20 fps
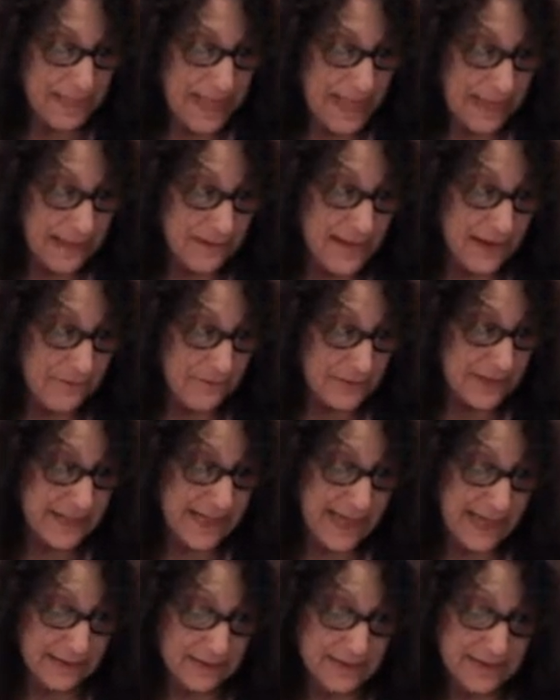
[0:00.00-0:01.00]
never
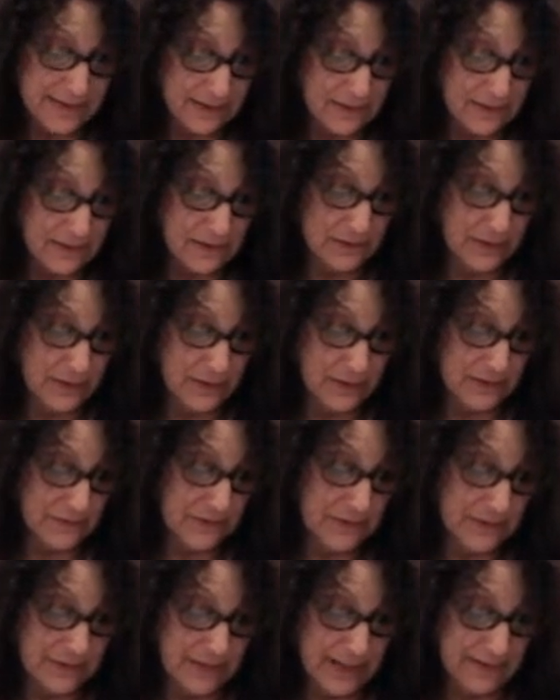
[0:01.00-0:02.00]
dance in the glow of
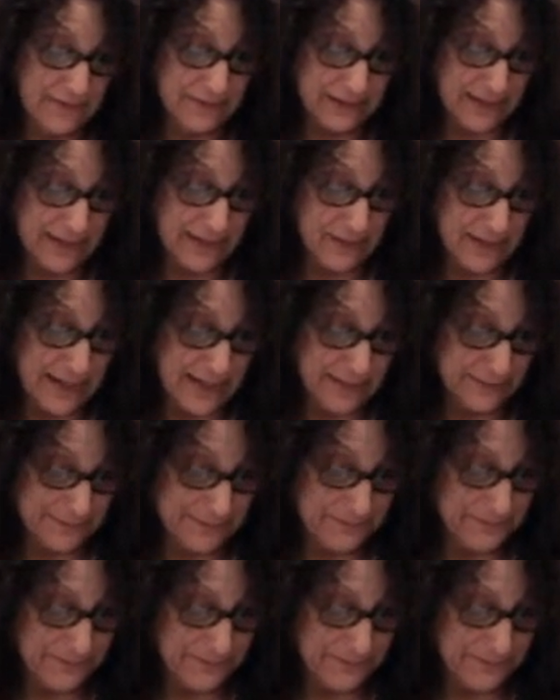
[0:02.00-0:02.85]
your lovely crown.